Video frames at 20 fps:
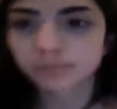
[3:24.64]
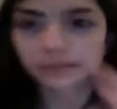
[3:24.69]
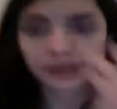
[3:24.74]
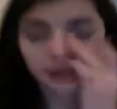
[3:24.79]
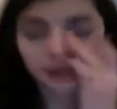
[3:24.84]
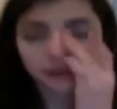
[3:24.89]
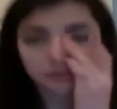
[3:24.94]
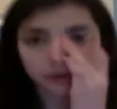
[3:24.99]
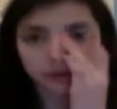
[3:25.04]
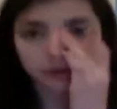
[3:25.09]

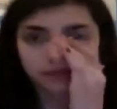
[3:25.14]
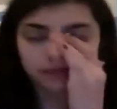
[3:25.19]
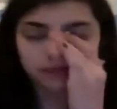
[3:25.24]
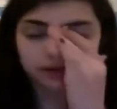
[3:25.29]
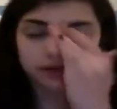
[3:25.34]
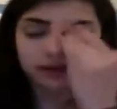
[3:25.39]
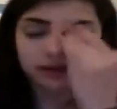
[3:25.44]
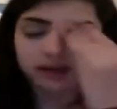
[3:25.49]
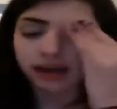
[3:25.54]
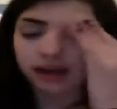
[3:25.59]
in my
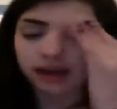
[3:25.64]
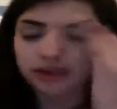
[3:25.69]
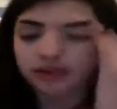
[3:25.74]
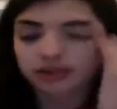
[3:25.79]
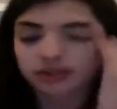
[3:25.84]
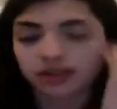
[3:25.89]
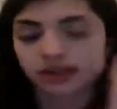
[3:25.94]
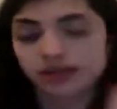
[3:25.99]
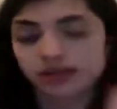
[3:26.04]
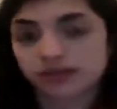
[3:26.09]
opinion, I
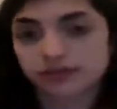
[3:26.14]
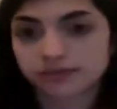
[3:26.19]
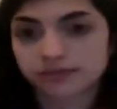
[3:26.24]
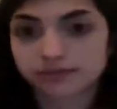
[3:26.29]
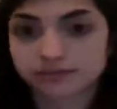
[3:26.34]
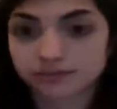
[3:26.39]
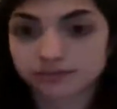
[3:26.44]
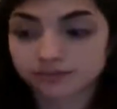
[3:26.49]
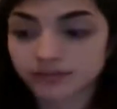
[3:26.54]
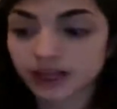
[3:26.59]
just like
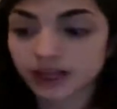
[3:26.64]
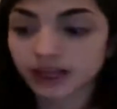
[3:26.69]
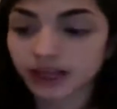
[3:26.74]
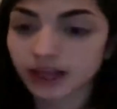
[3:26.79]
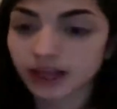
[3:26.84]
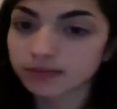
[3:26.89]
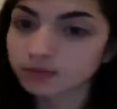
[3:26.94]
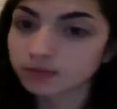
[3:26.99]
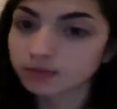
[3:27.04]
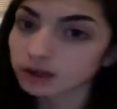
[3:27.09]
a
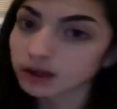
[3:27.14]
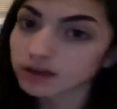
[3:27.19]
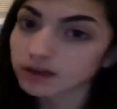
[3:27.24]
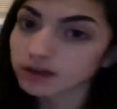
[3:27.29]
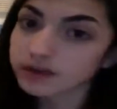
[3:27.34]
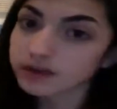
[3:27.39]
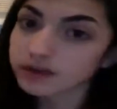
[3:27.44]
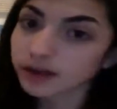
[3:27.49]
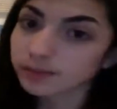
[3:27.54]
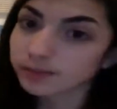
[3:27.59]
lot more
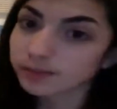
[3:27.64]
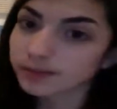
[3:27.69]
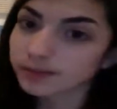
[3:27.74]
covered up.